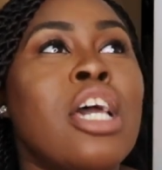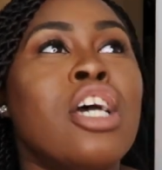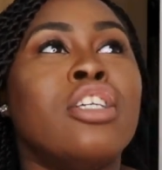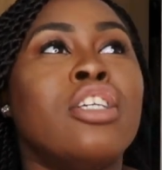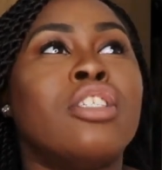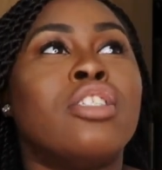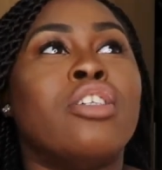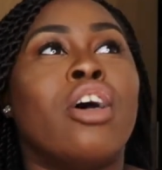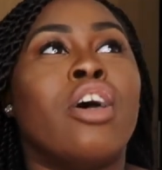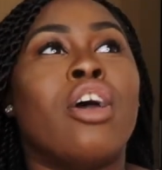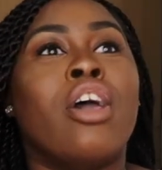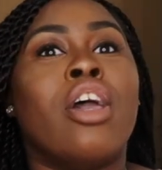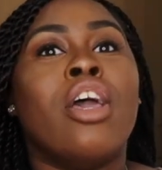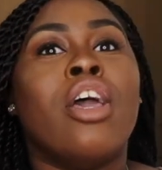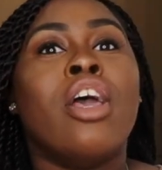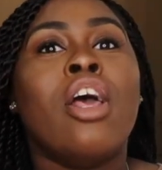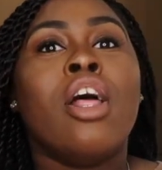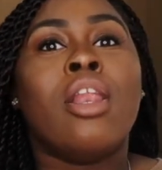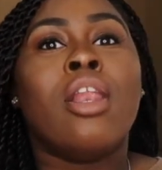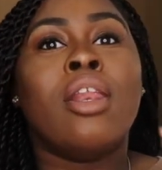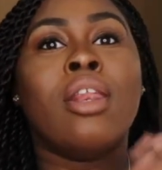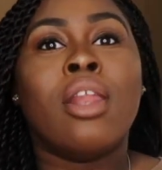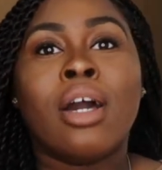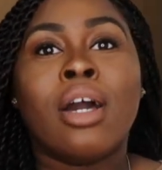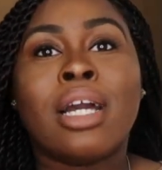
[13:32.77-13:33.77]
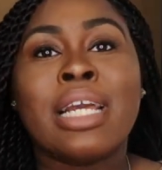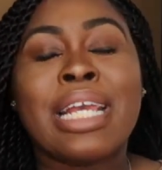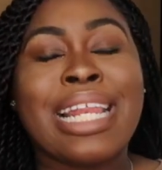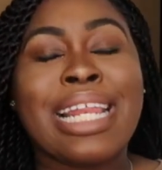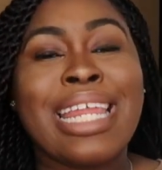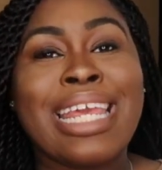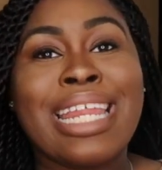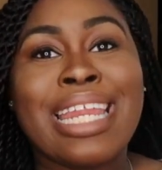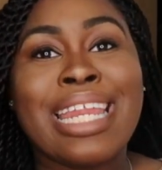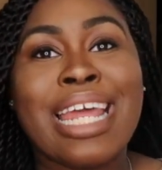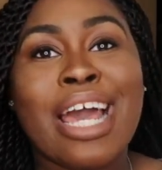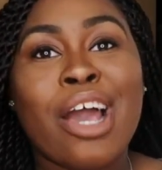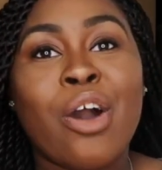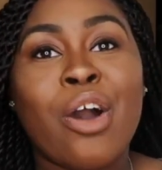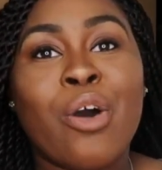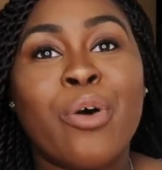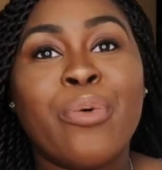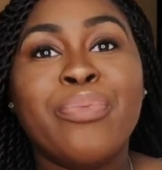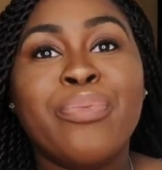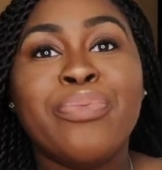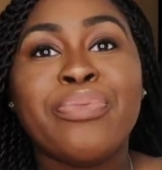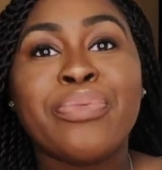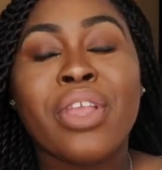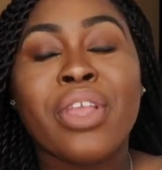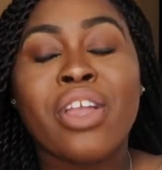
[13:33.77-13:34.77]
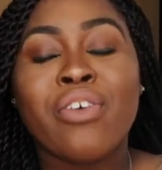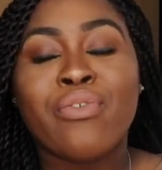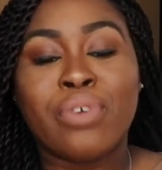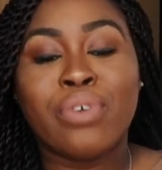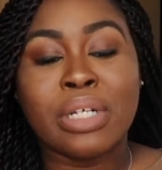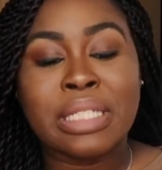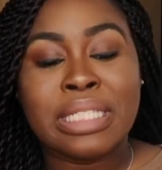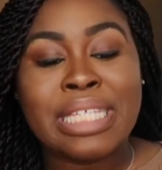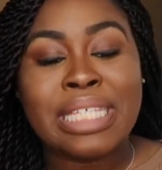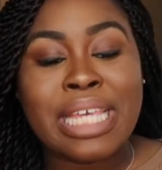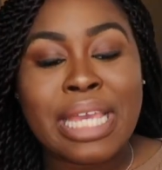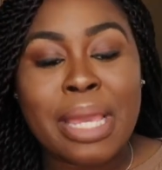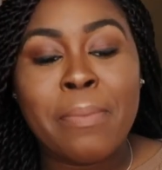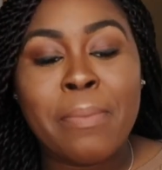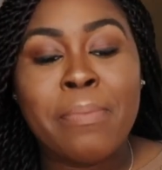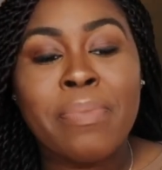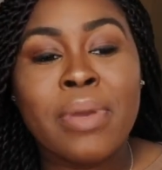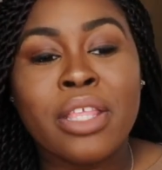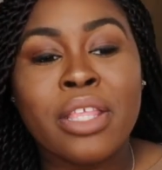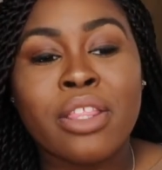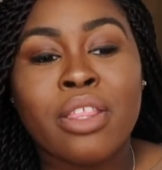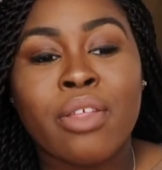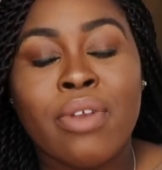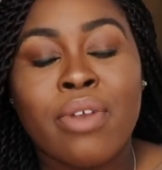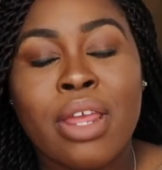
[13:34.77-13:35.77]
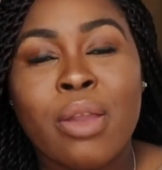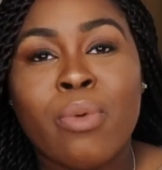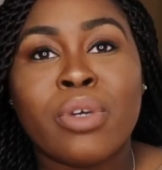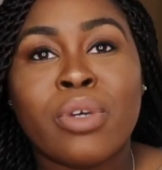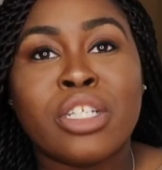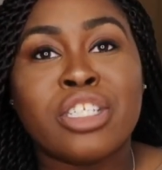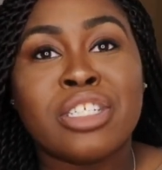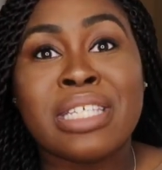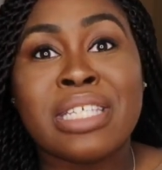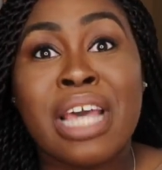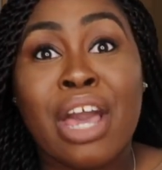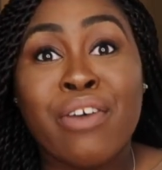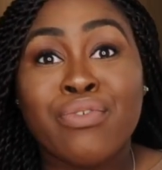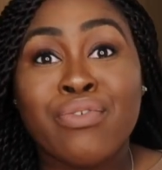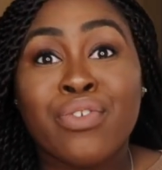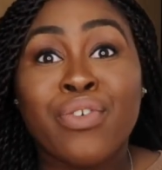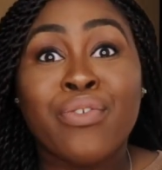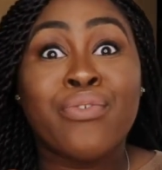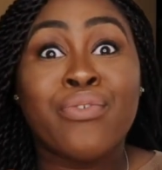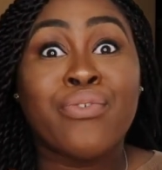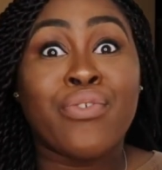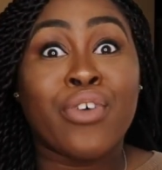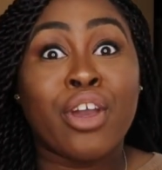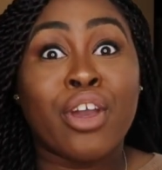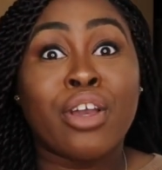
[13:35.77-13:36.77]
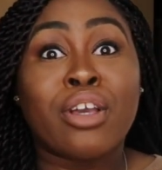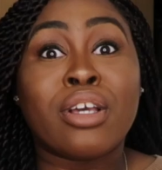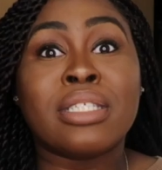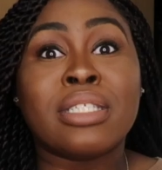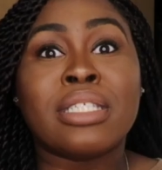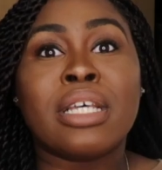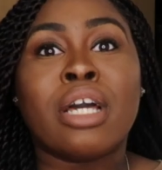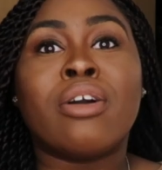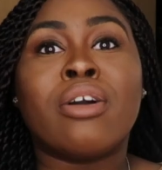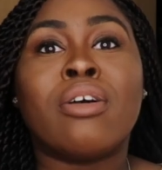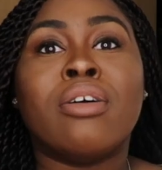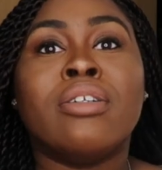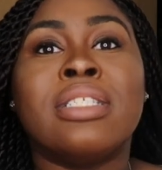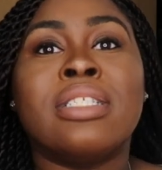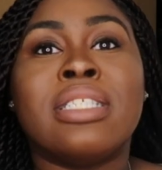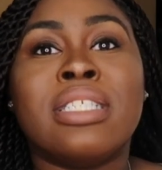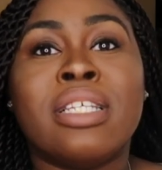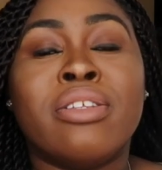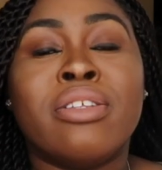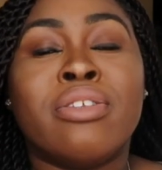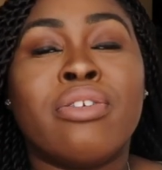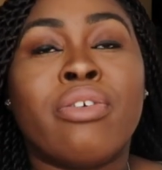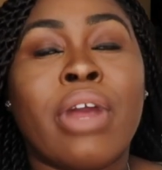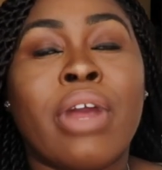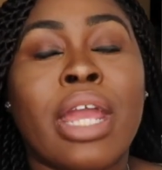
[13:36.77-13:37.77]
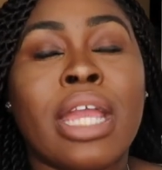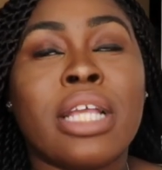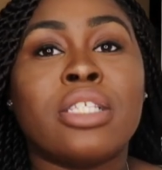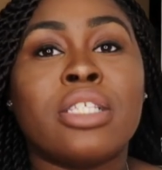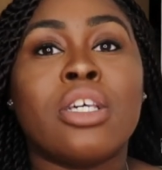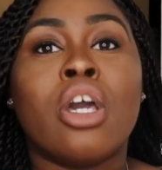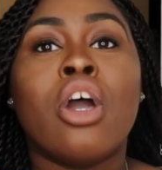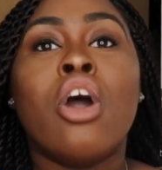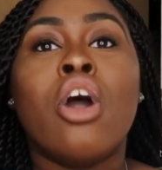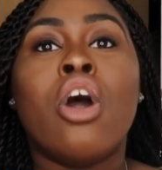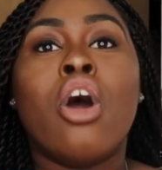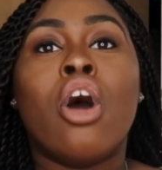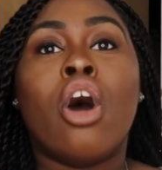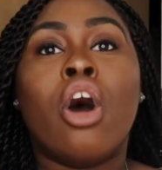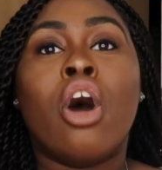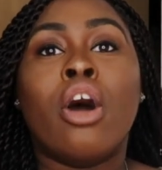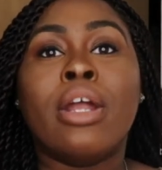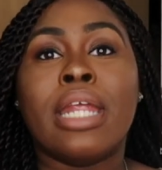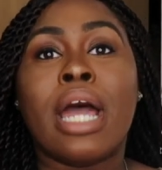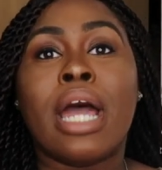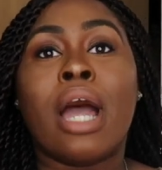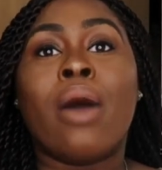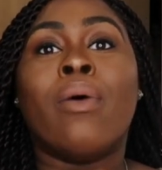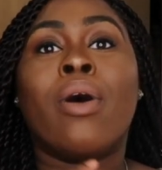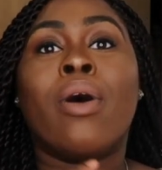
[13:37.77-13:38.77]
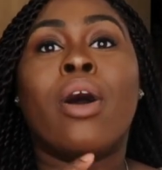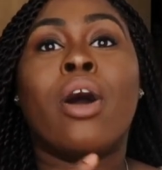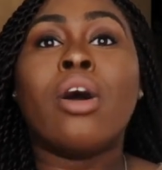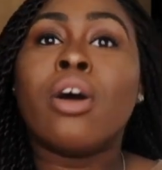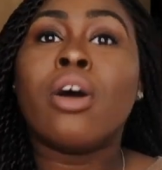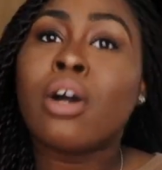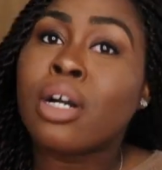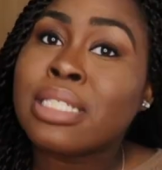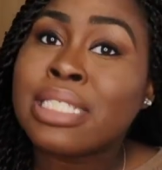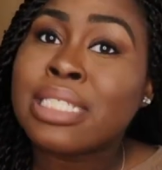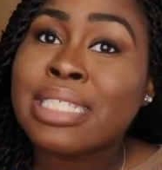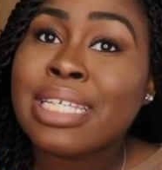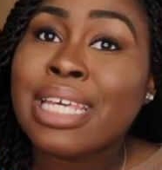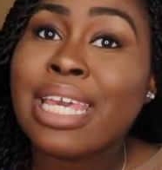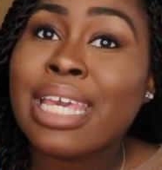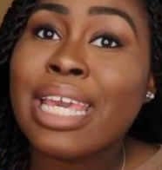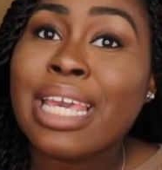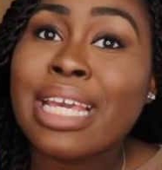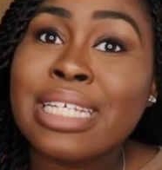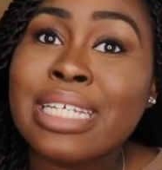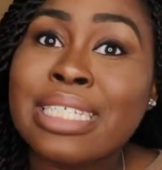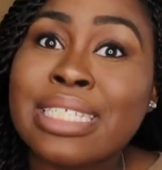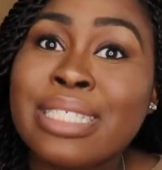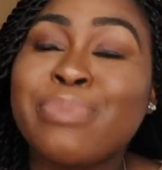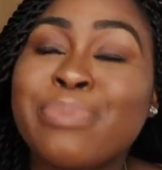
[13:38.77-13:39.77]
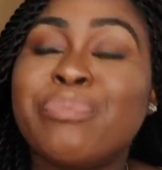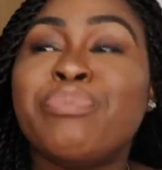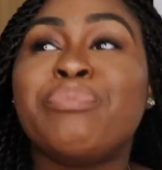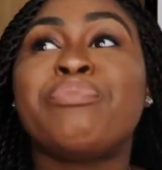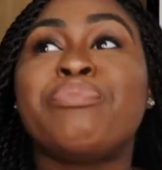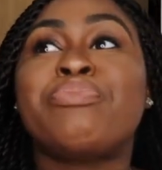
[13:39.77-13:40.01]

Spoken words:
So luckily now, for CMP3, we just have to focus and concentrate on our OSCEs.